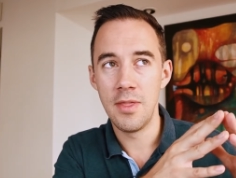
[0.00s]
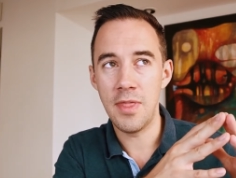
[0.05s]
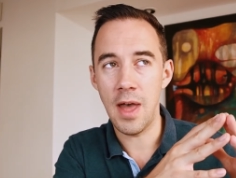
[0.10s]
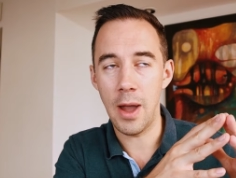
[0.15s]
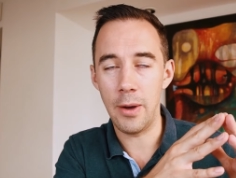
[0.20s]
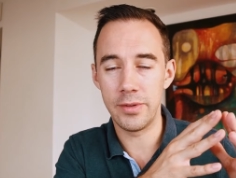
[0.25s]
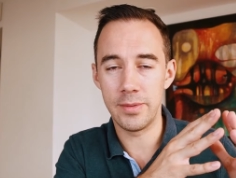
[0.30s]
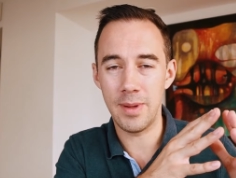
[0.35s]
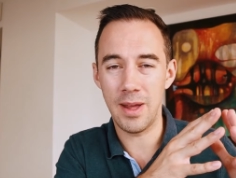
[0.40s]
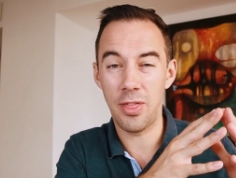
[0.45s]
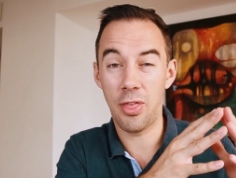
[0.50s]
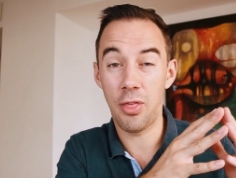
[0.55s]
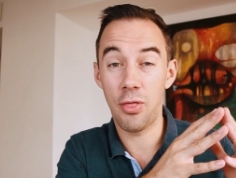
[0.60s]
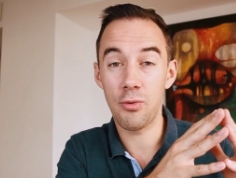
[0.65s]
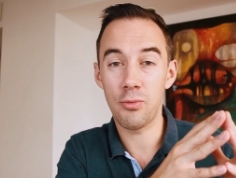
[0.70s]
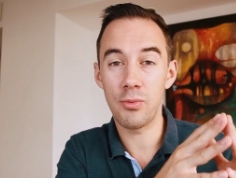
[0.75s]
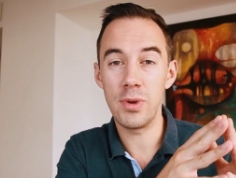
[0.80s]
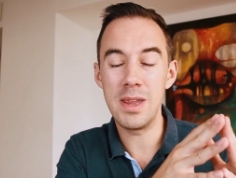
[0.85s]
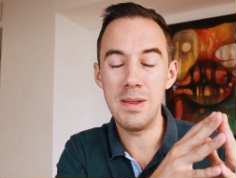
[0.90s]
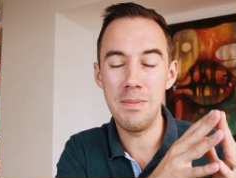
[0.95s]
that was about
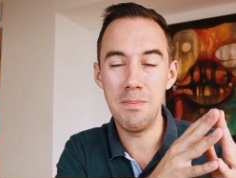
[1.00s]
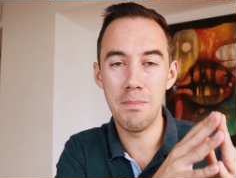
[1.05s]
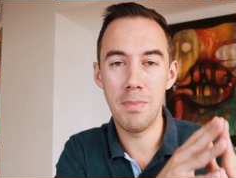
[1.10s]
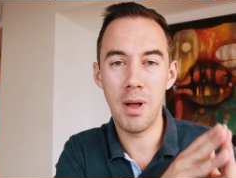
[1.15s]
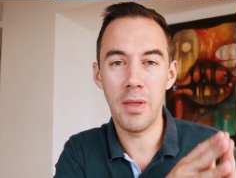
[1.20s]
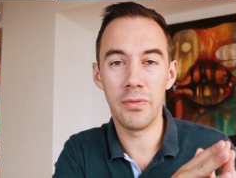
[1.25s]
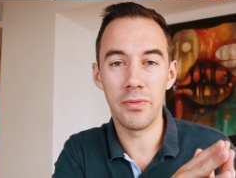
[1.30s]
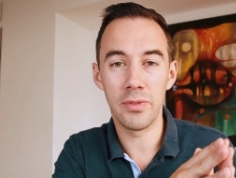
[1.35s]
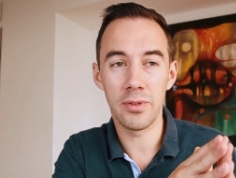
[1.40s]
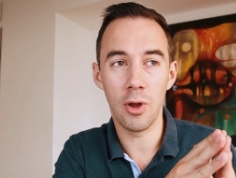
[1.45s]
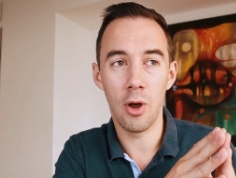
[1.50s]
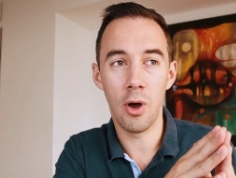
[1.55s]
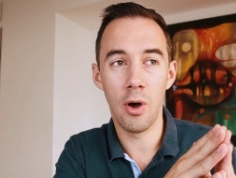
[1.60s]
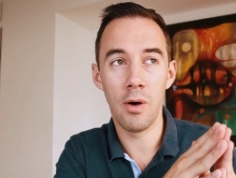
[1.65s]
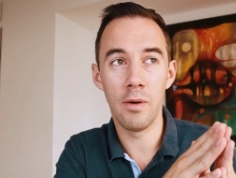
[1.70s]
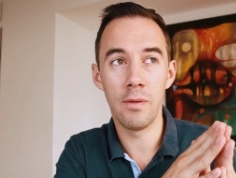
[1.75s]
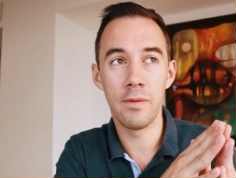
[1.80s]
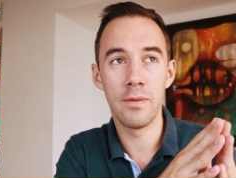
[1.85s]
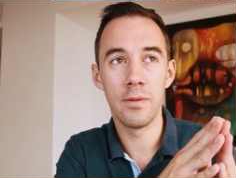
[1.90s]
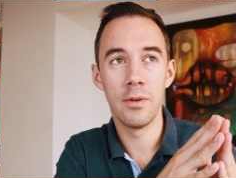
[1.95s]
three months
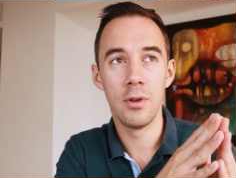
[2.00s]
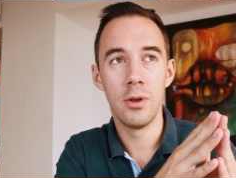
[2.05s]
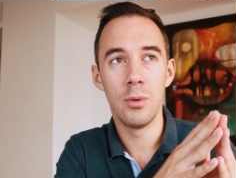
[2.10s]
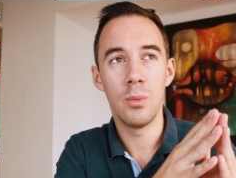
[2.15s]
of,